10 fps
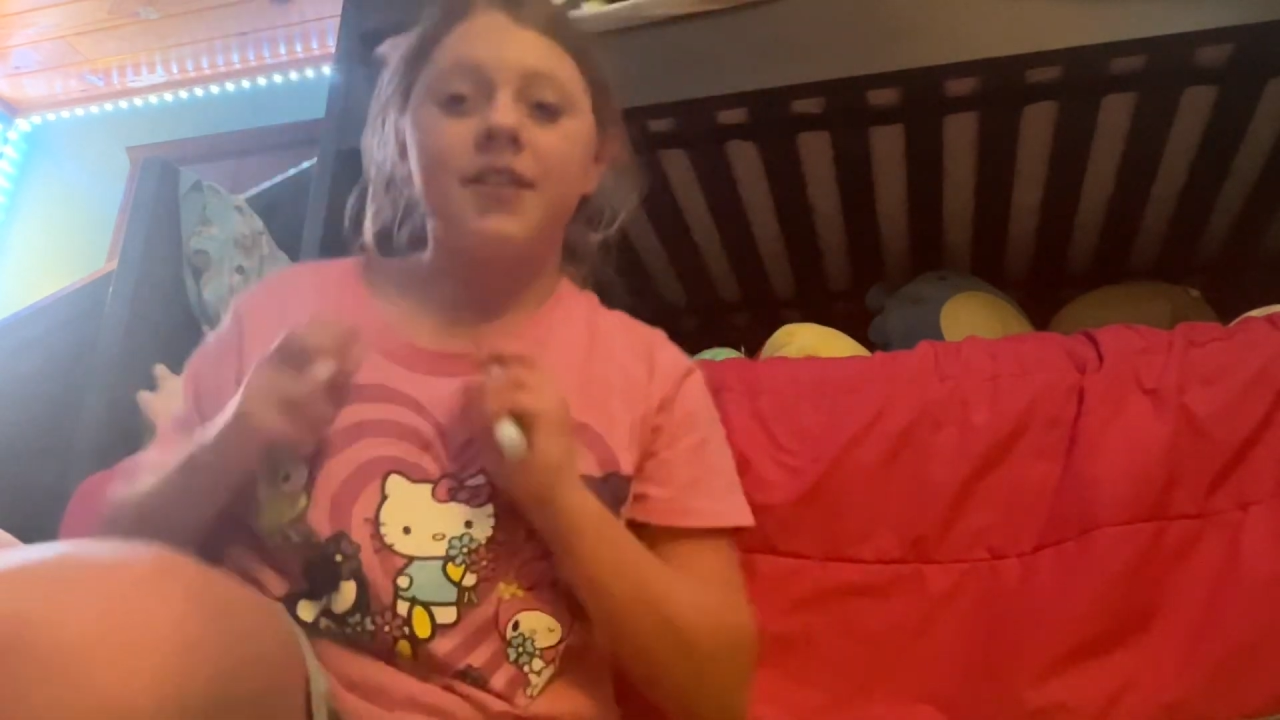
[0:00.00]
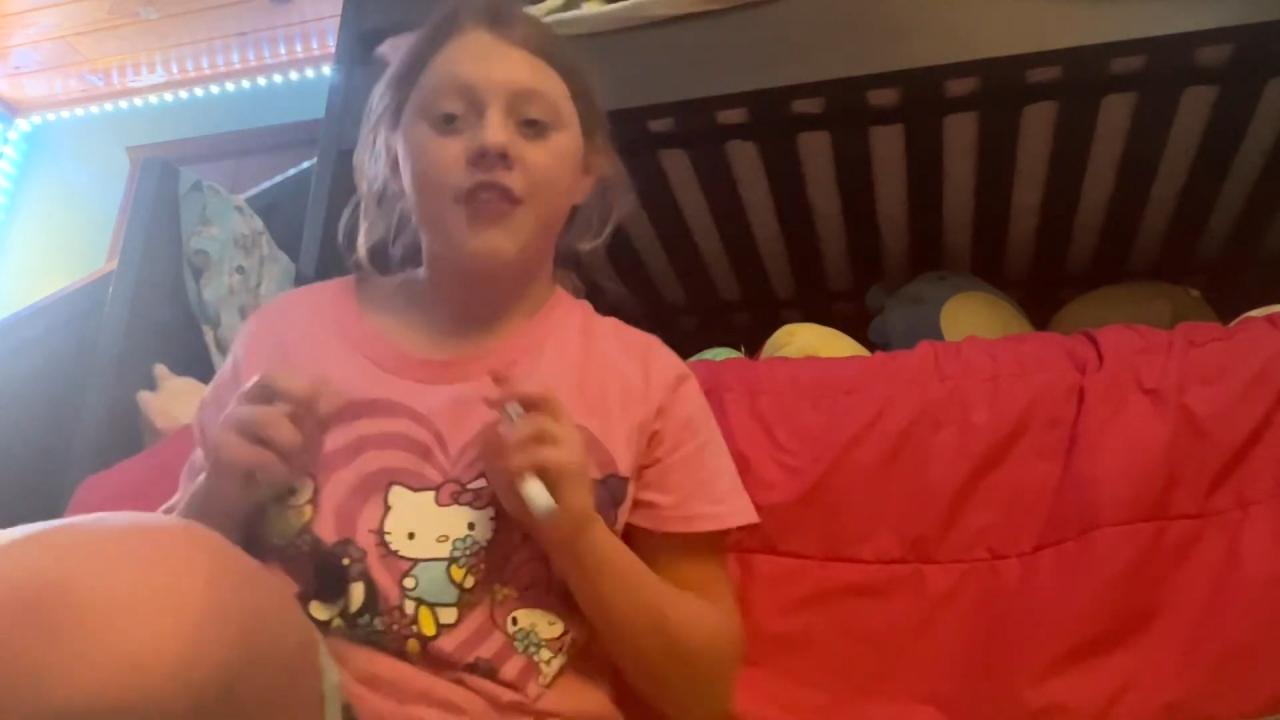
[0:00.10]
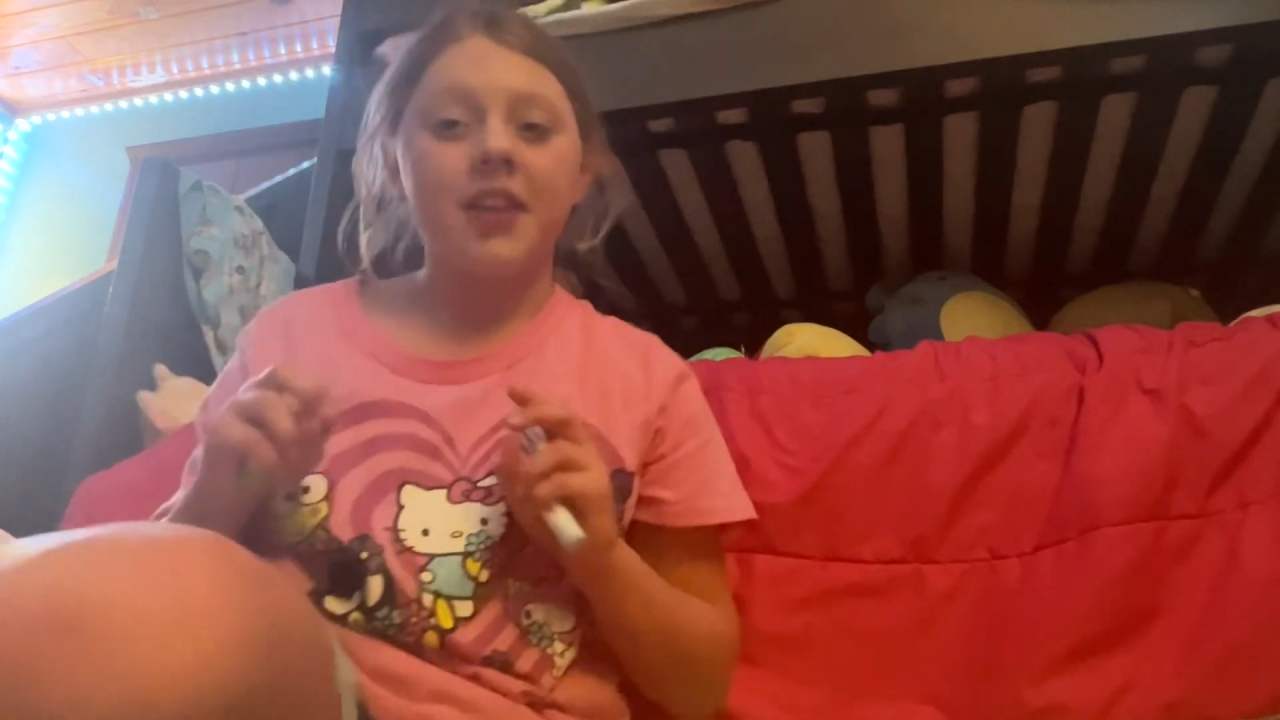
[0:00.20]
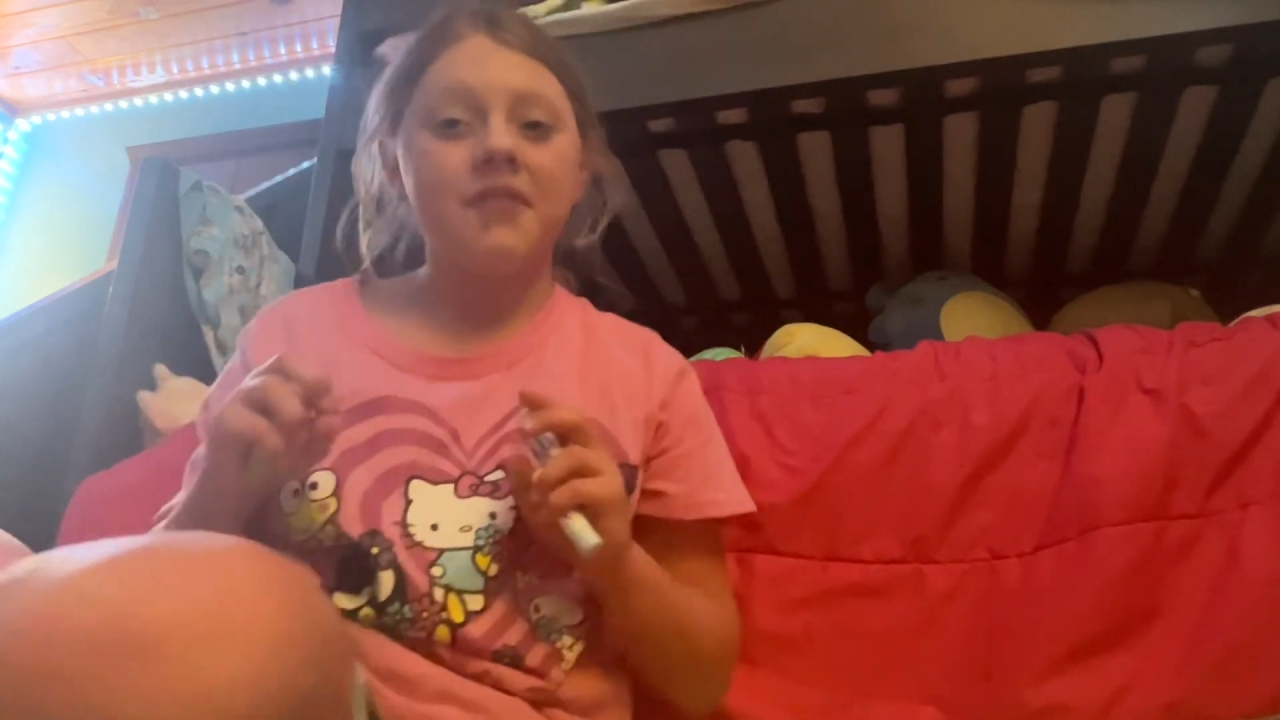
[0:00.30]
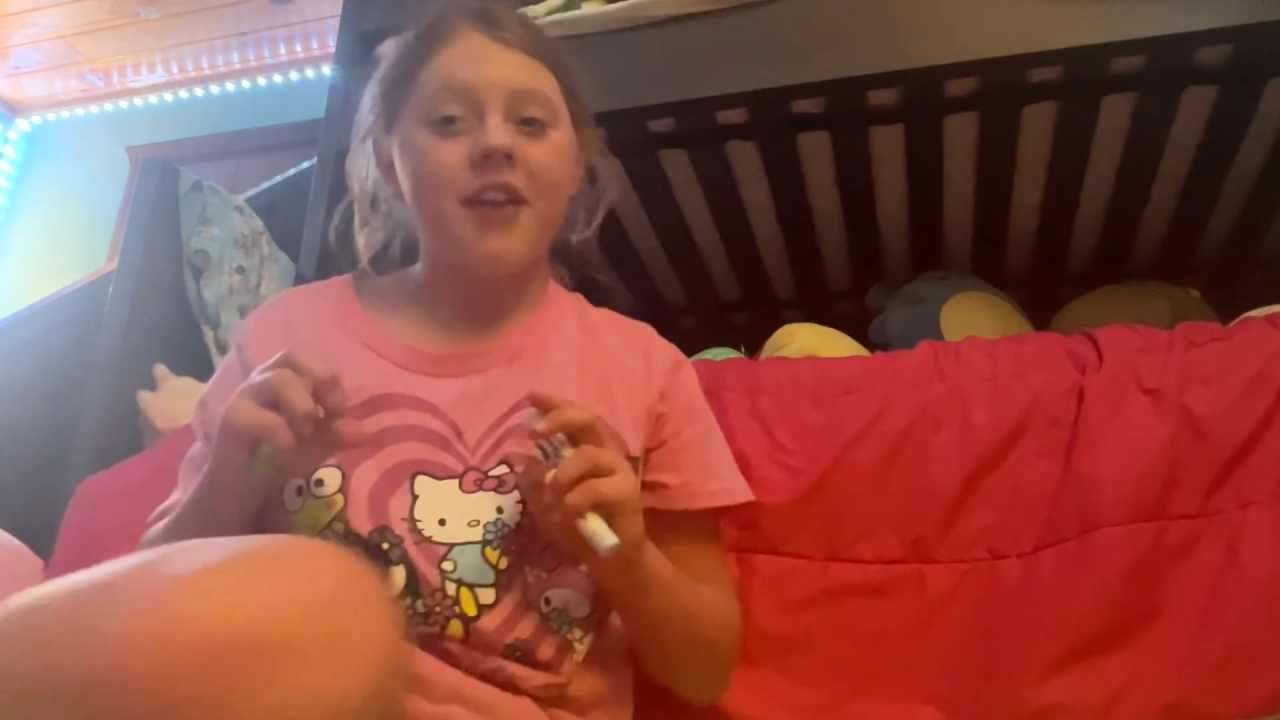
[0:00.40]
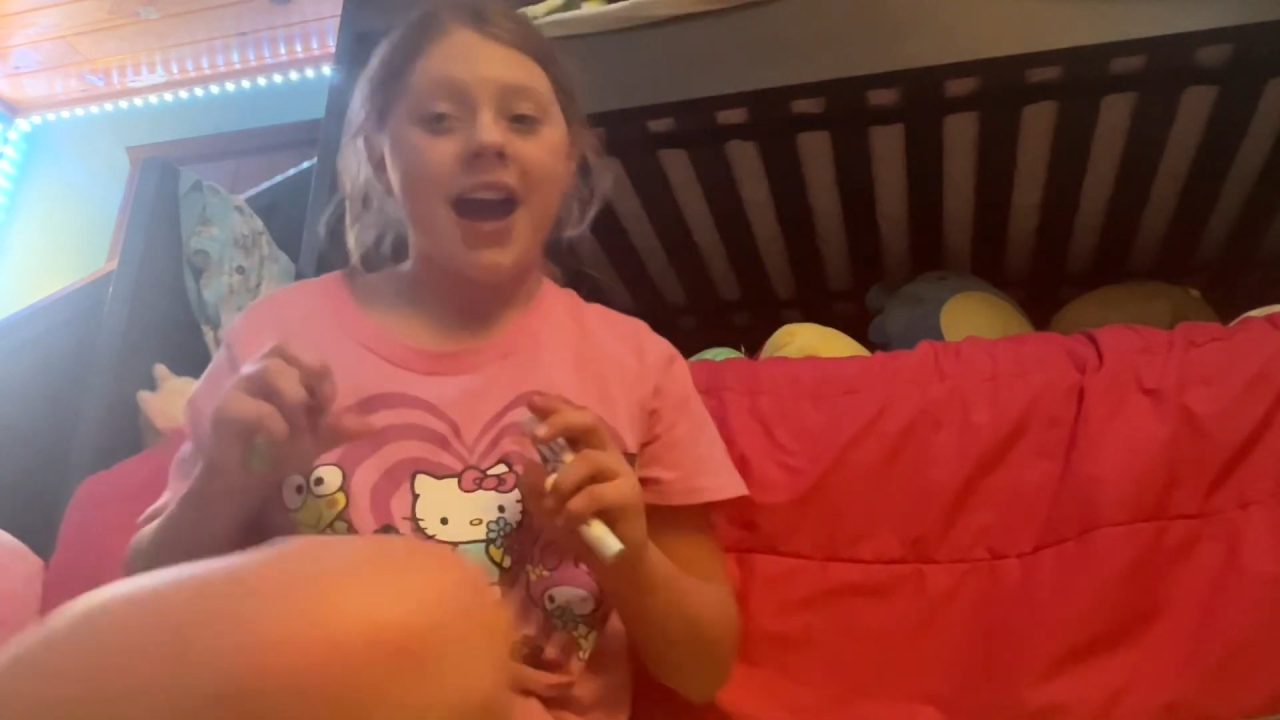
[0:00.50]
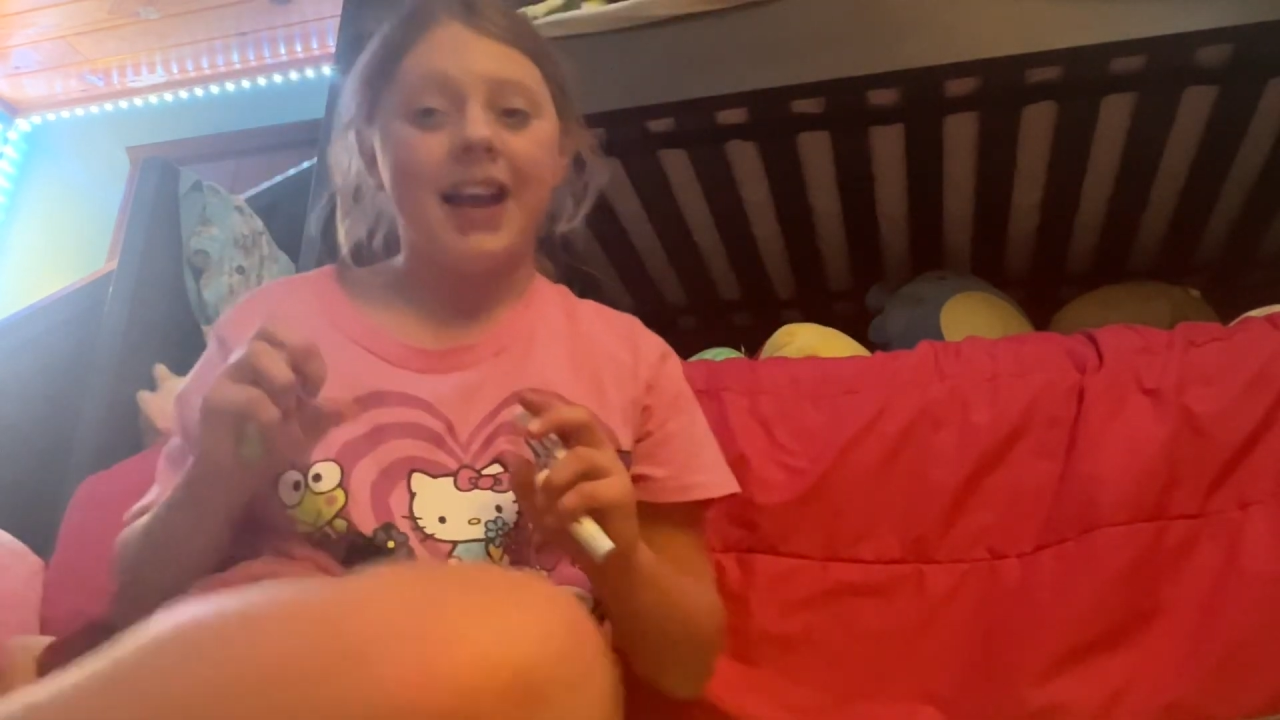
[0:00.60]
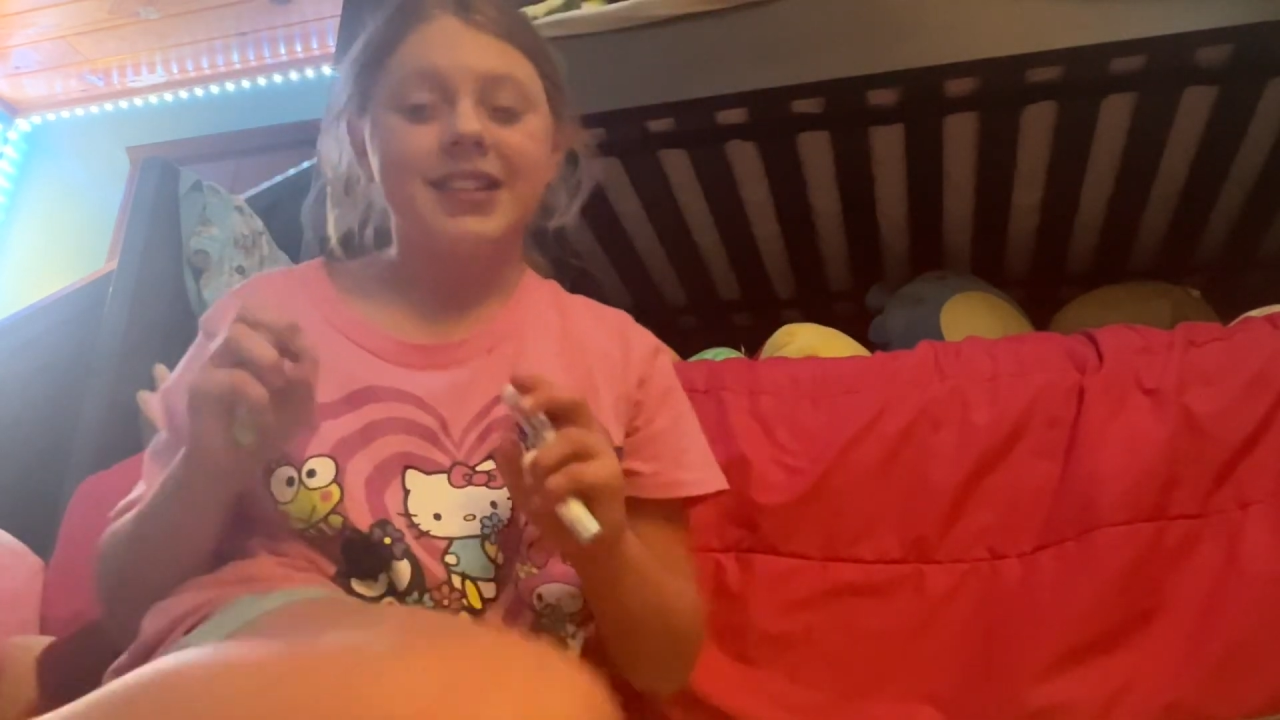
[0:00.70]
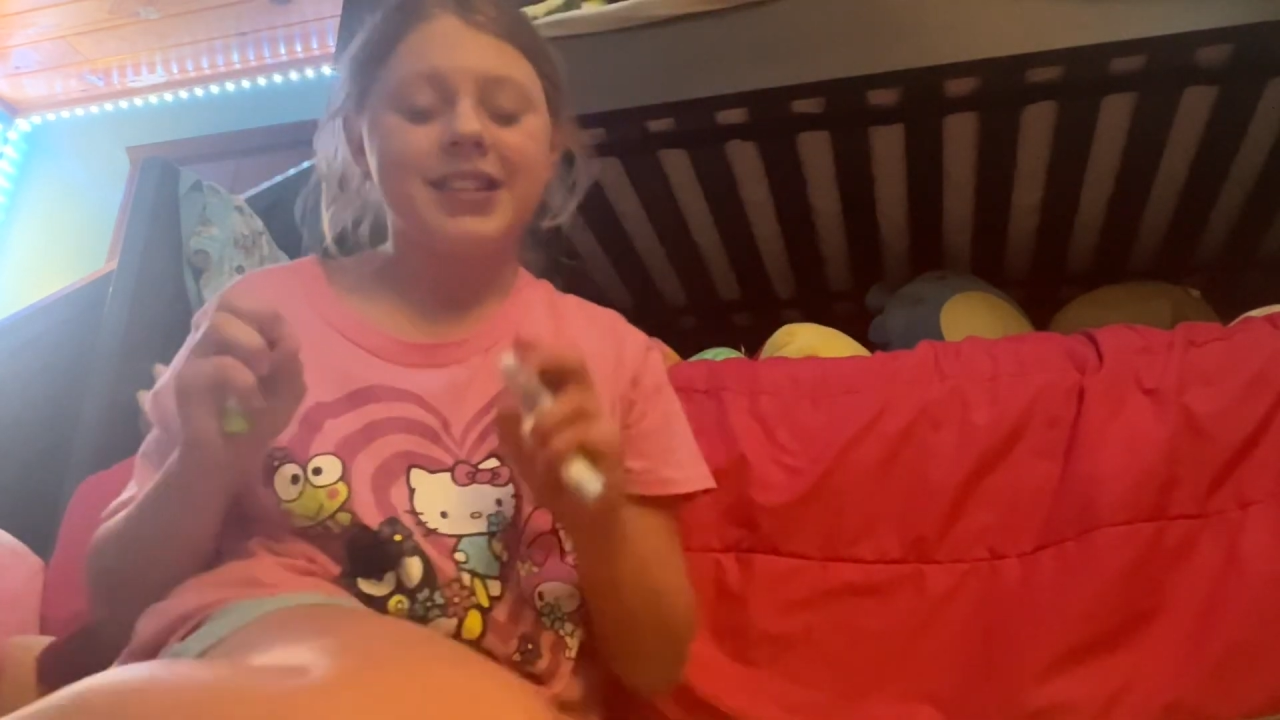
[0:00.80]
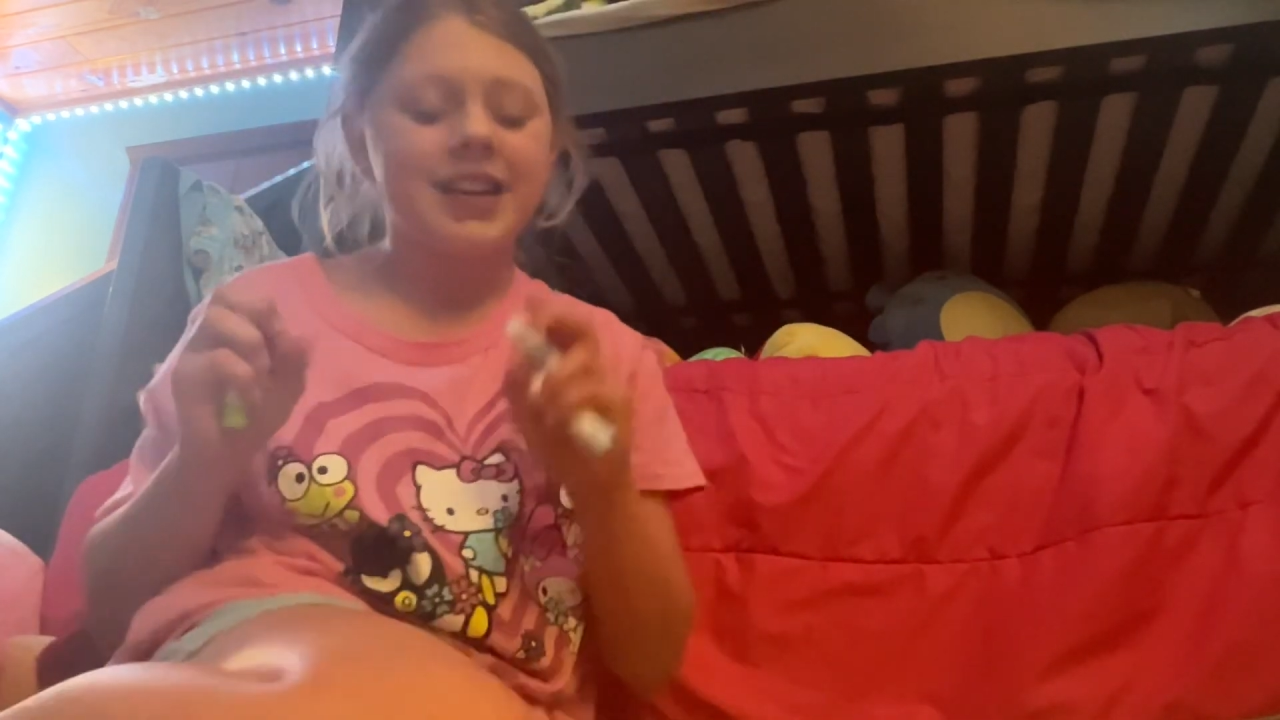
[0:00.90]
fun
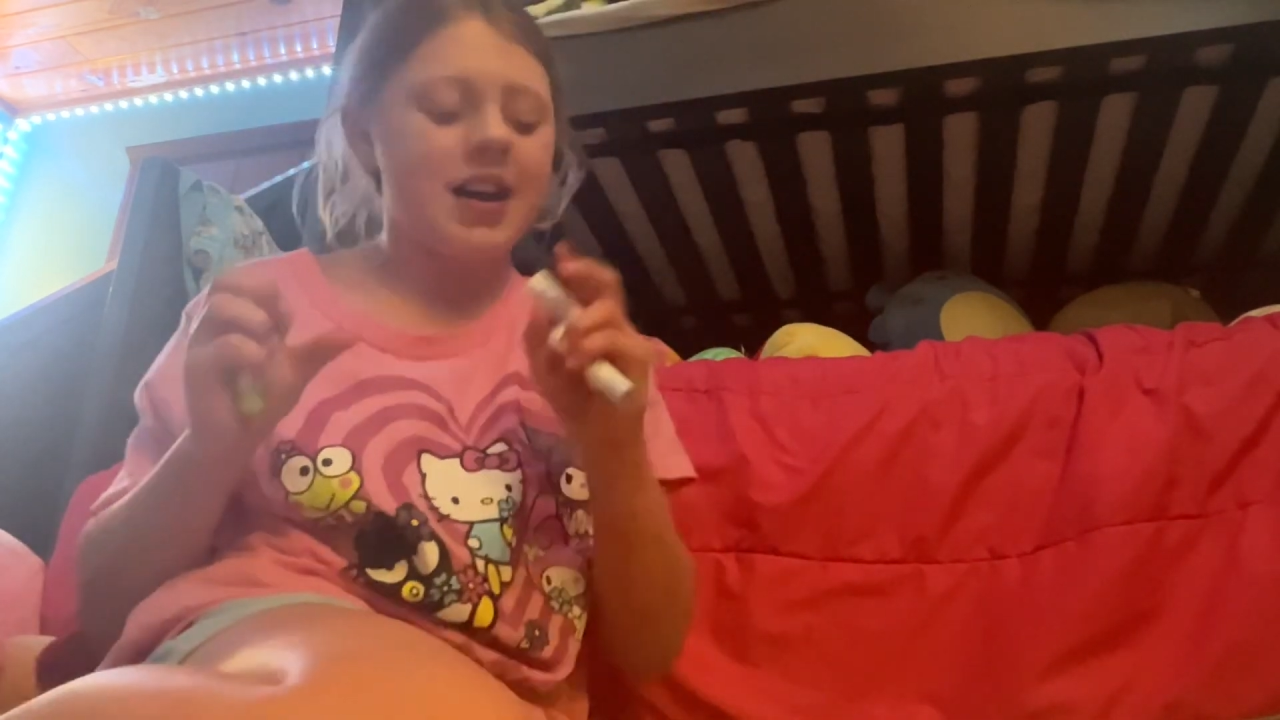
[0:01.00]
fact,